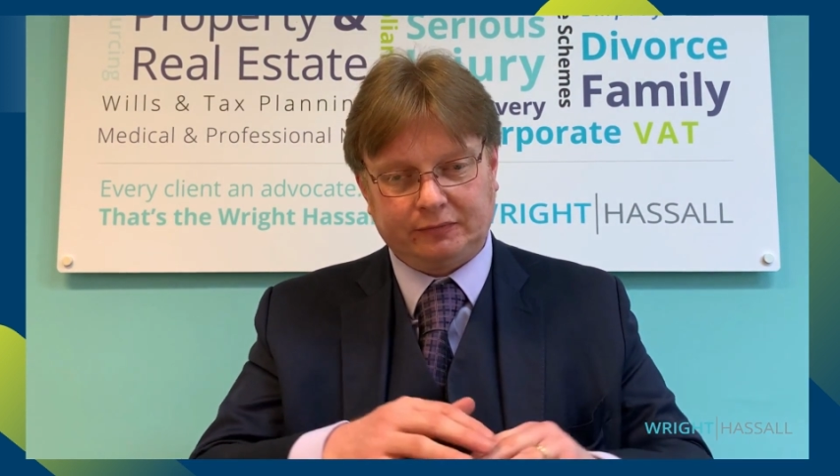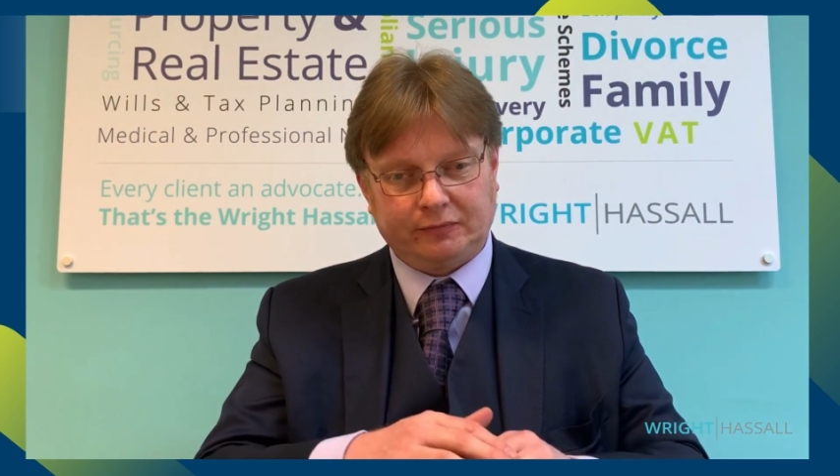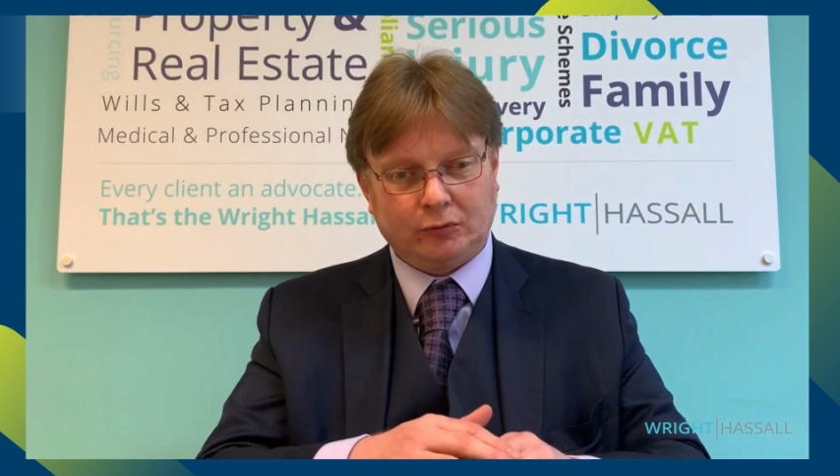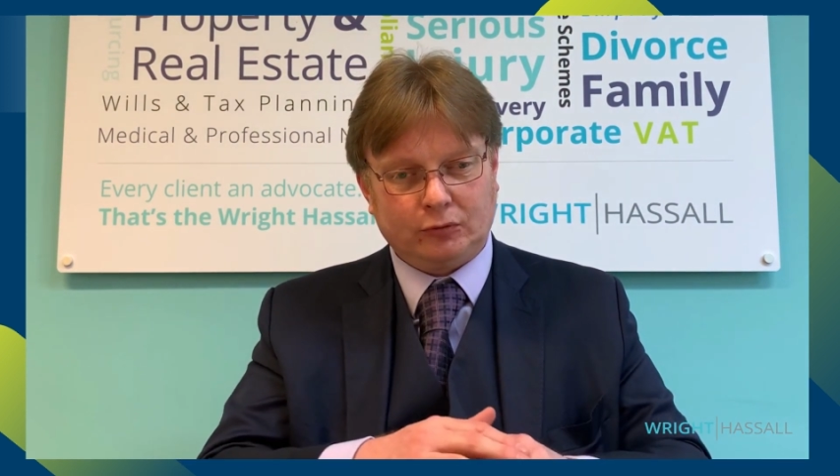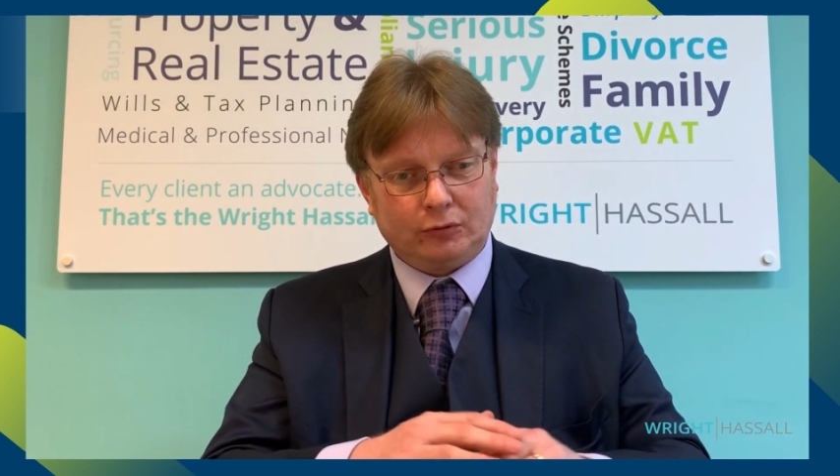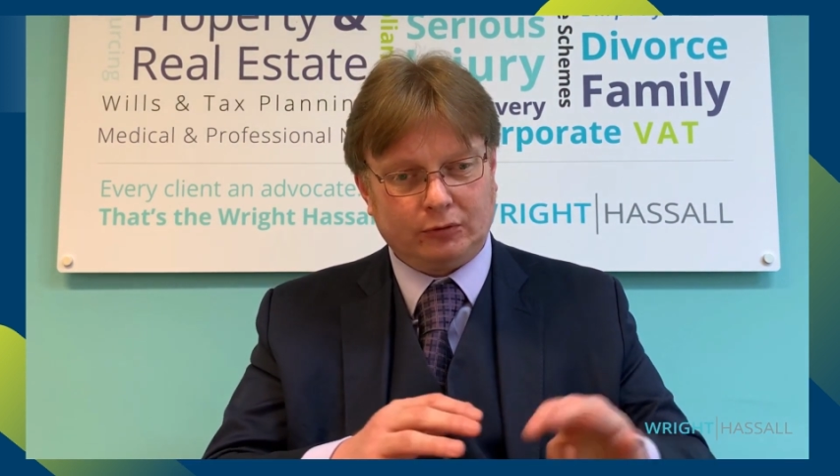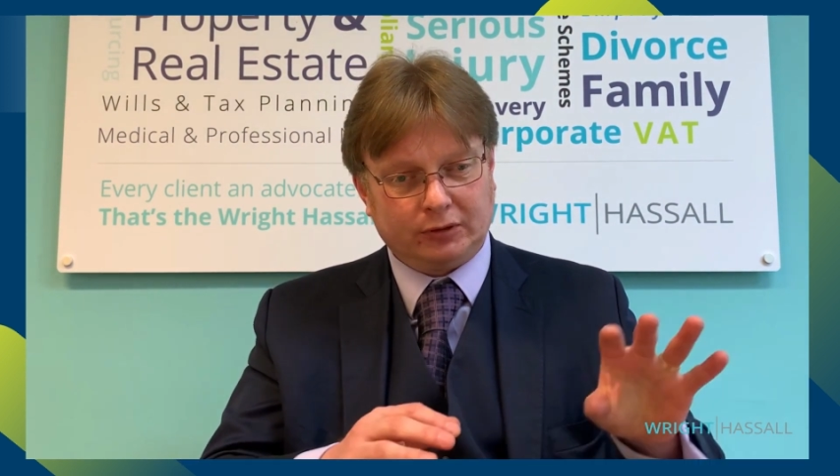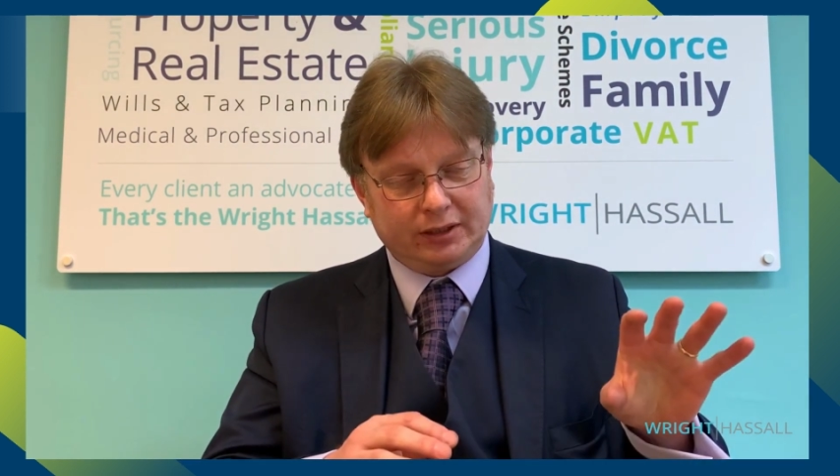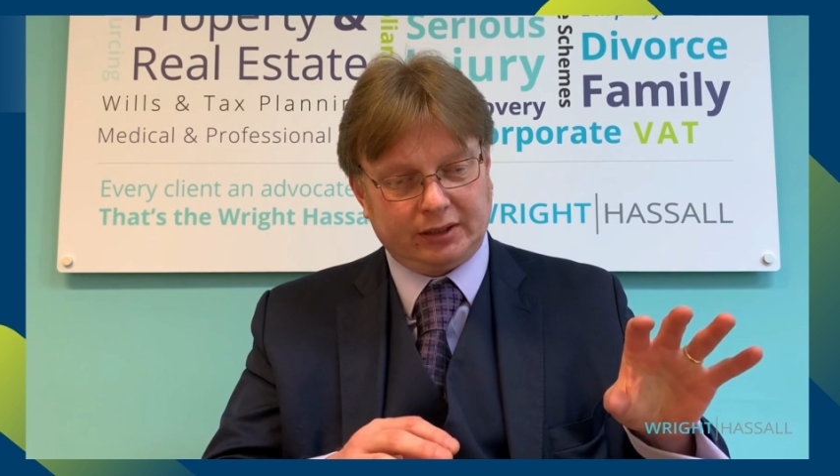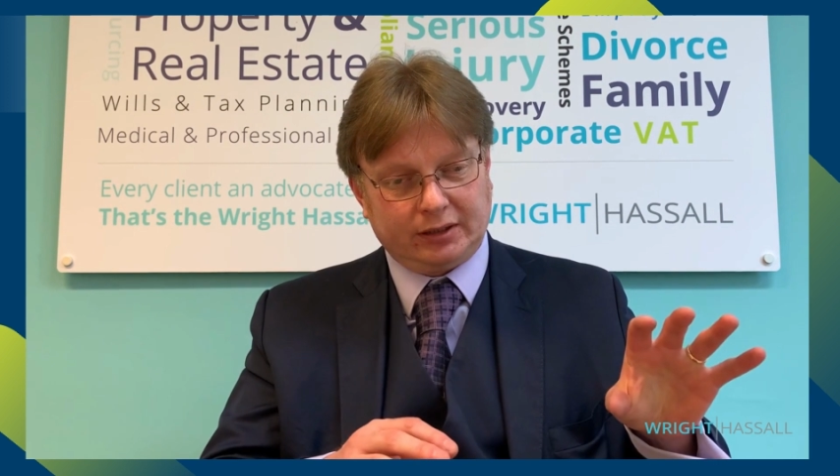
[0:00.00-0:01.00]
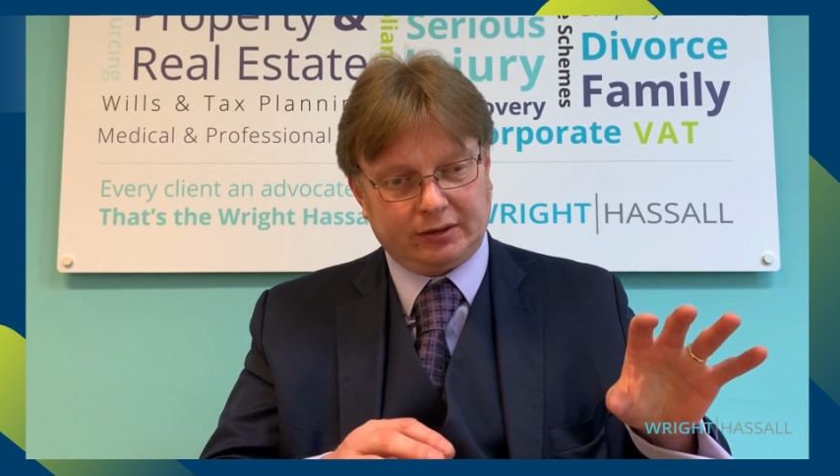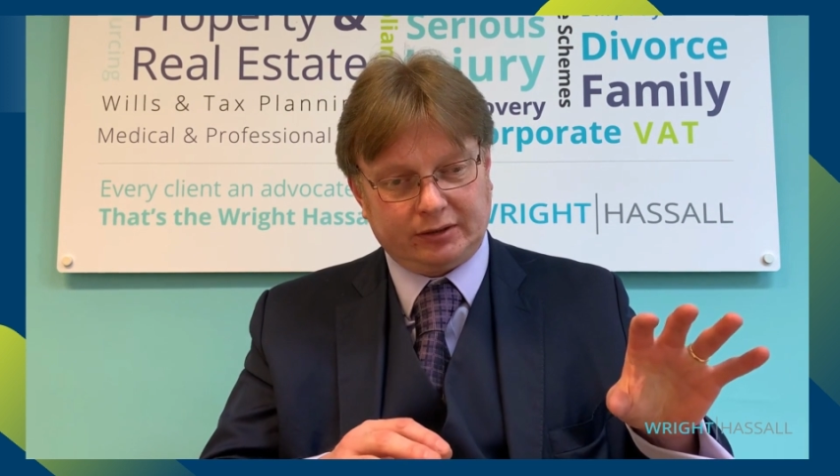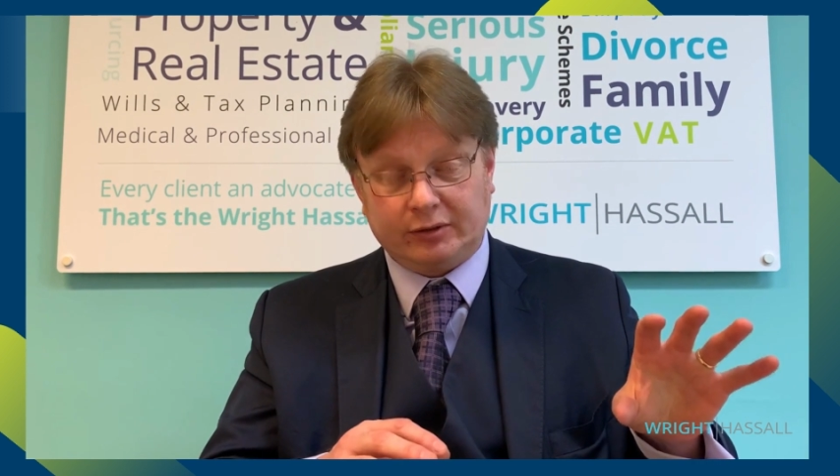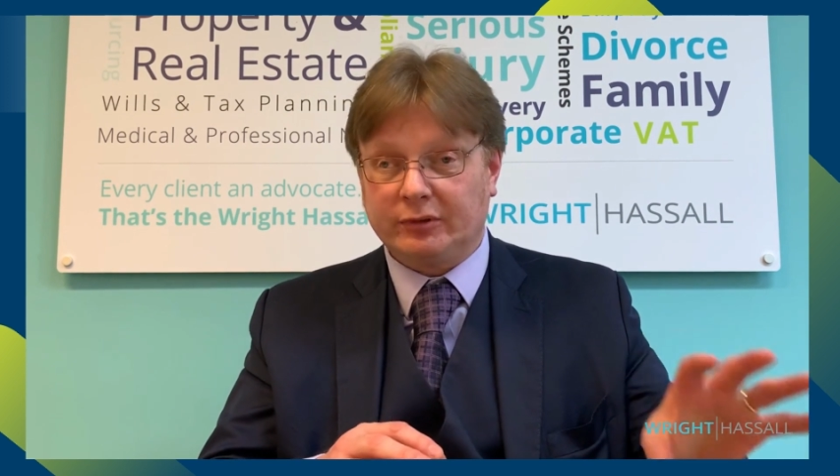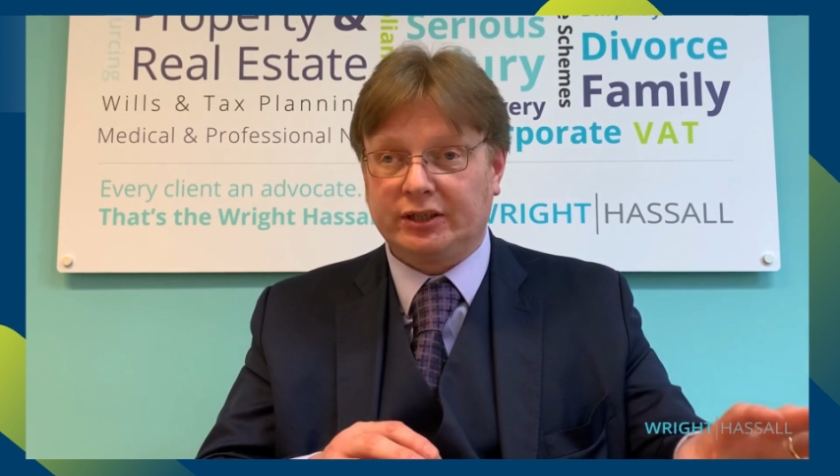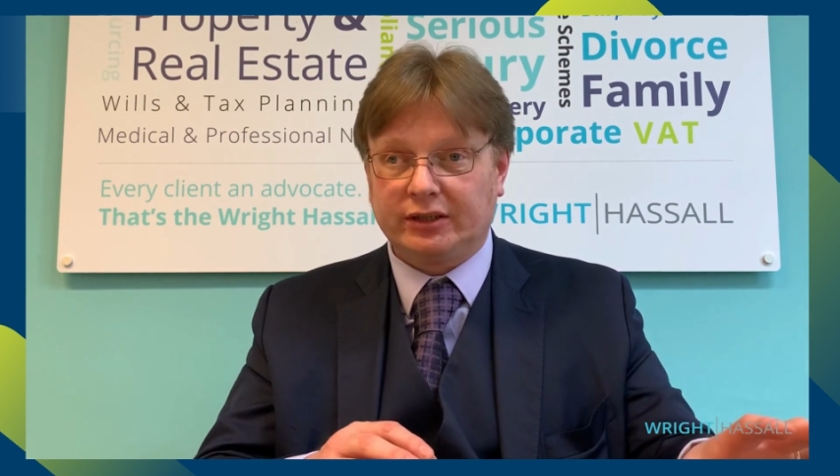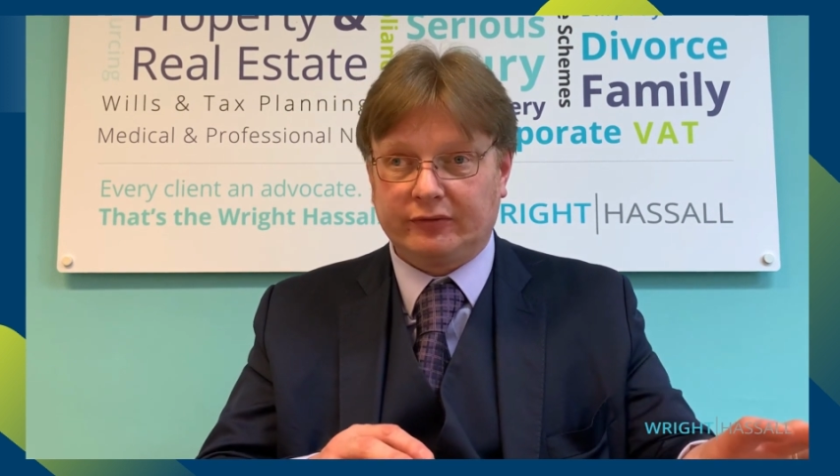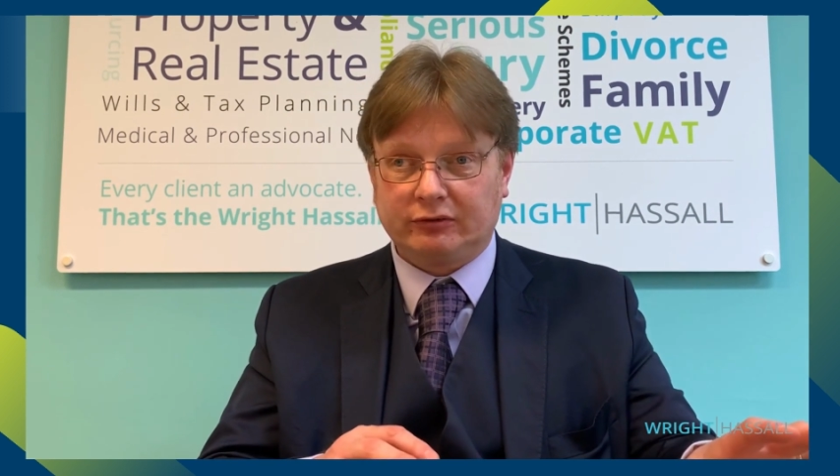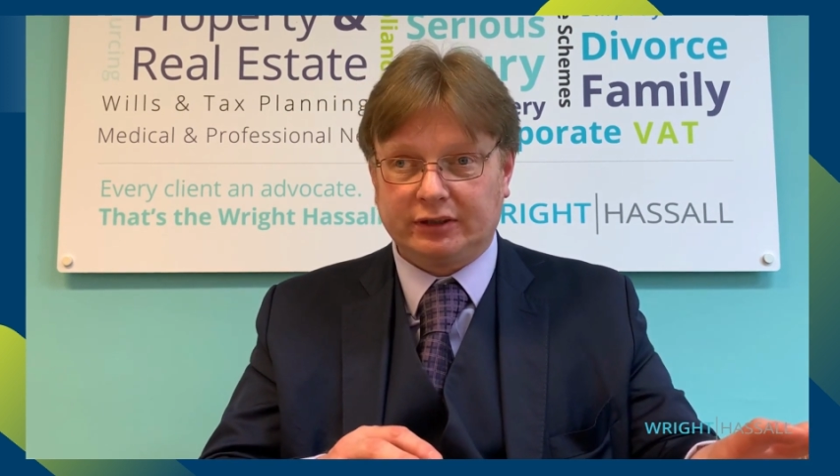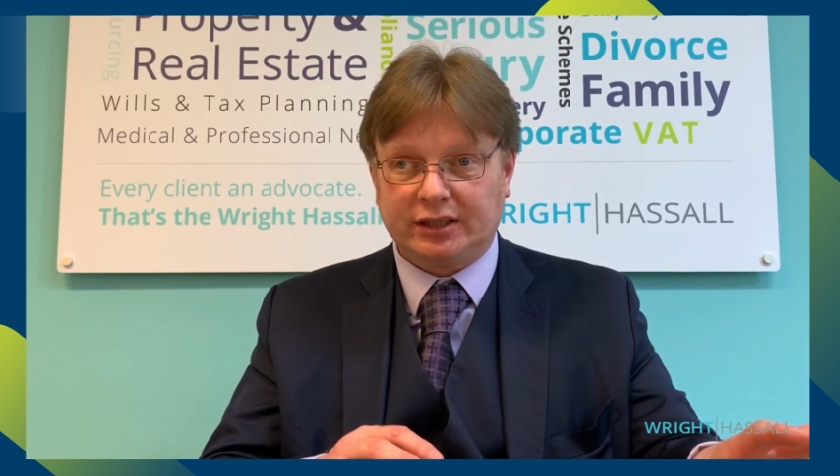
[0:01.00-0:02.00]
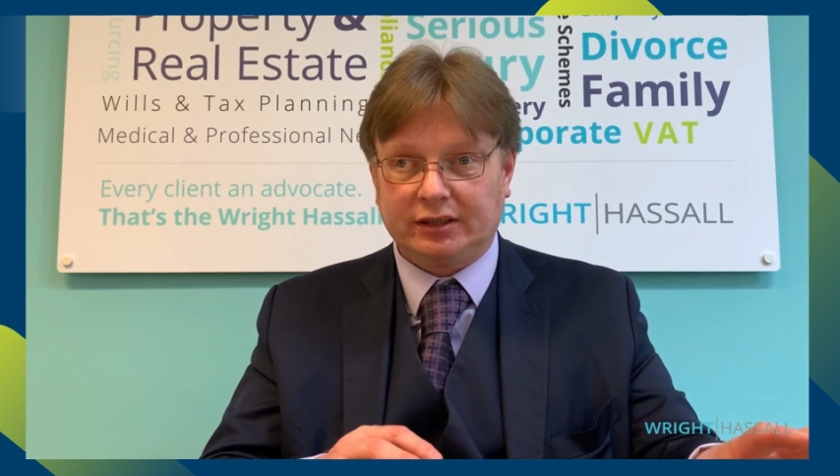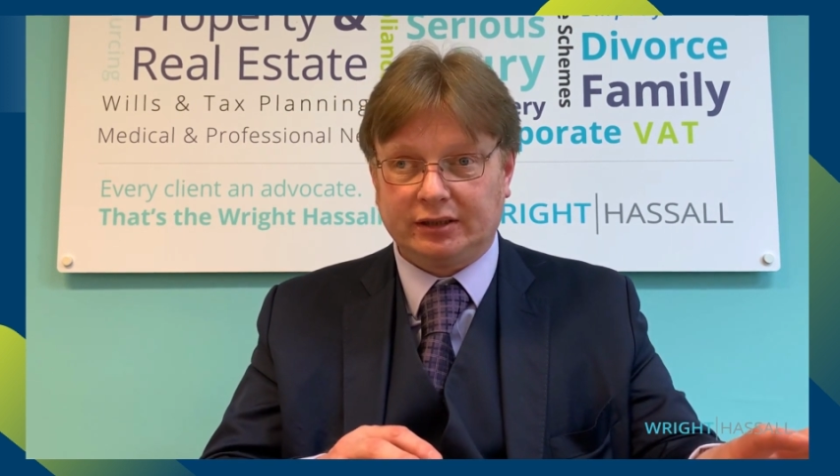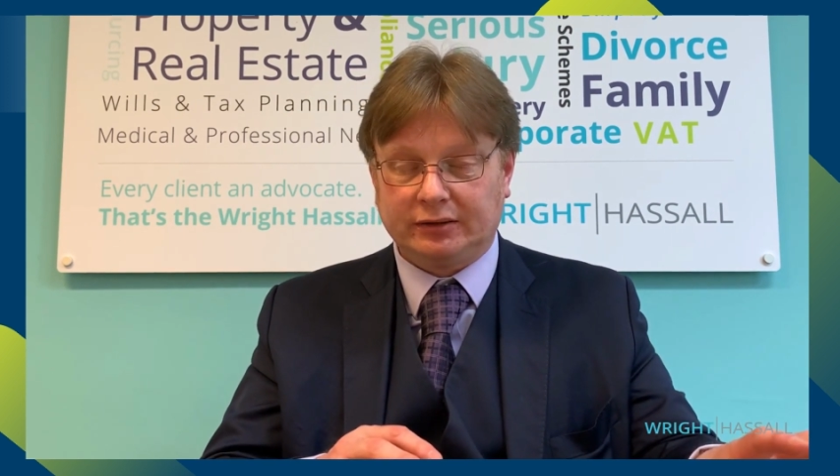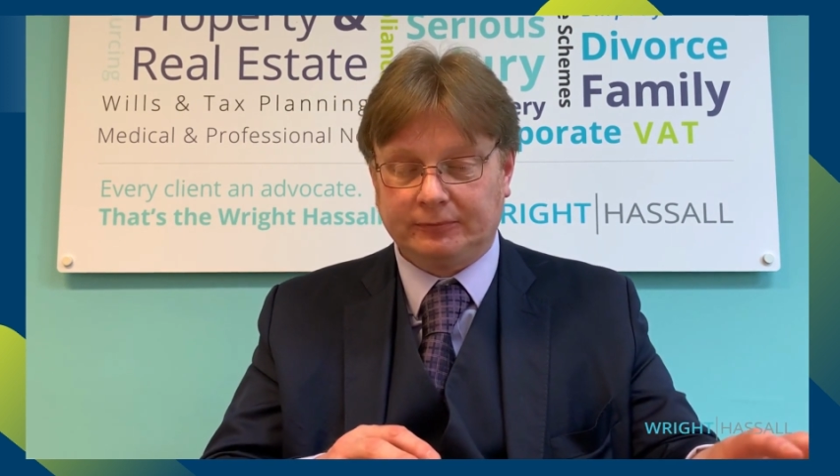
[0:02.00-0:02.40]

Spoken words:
for submission of the return